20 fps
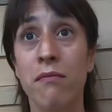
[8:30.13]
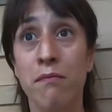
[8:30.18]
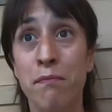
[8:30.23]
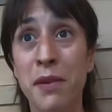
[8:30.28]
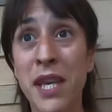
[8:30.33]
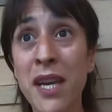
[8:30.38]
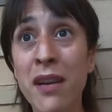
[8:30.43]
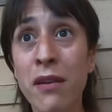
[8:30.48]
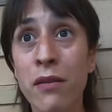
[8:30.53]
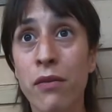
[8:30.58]

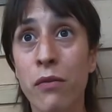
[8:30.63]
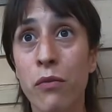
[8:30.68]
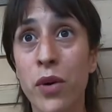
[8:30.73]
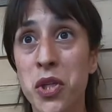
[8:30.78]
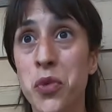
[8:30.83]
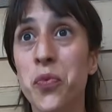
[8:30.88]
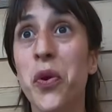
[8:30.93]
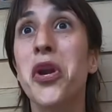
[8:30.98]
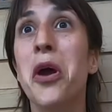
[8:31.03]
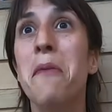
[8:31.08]
beer
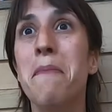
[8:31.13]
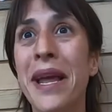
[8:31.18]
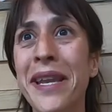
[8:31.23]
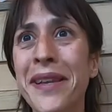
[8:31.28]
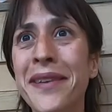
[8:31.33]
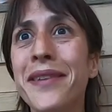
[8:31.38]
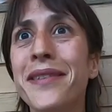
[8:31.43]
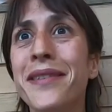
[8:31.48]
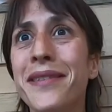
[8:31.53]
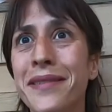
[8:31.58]
was
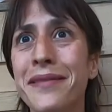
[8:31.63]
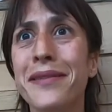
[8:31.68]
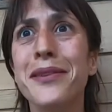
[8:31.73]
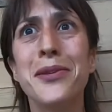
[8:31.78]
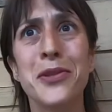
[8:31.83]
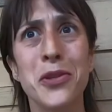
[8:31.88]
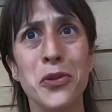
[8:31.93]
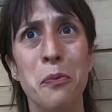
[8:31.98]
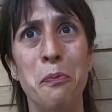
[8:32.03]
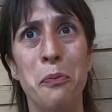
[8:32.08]
recommended
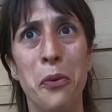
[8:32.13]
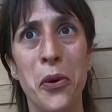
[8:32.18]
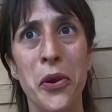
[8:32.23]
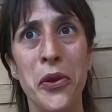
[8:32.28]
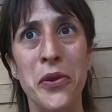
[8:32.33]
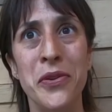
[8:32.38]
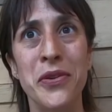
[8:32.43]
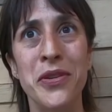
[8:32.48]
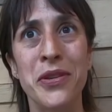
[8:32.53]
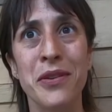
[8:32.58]
some
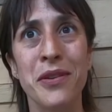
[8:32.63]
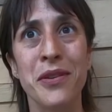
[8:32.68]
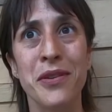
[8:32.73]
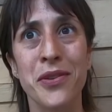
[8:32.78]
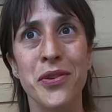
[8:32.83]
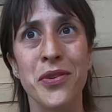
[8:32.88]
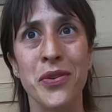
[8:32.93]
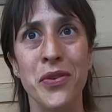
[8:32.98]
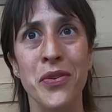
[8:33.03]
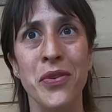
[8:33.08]
point
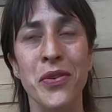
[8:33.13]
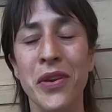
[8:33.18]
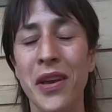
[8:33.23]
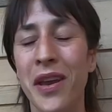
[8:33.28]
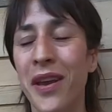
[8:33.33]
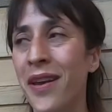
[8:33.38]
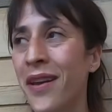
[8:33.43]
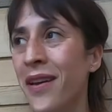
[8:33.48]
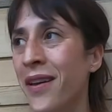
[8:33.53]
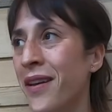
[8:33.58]

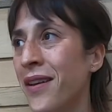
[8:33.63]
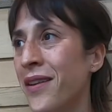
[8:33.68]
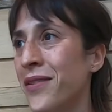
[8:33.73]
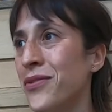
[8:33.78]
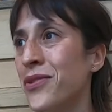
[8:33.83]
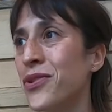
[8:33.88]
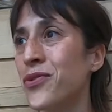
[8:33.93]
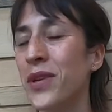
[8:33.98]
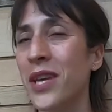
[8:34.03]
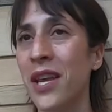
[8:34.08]

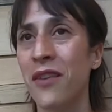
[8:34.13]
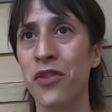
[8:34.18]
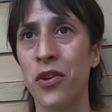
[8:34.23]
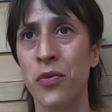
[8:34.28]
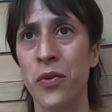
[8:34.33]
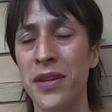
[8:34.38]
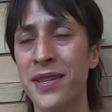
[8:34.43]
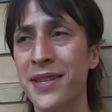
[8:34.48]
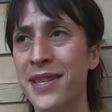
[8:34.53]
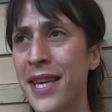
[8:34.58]
to drink if
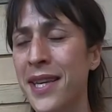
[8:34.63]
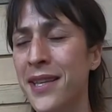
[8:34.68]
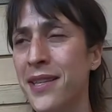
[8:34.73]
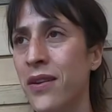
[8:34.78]
you were sick.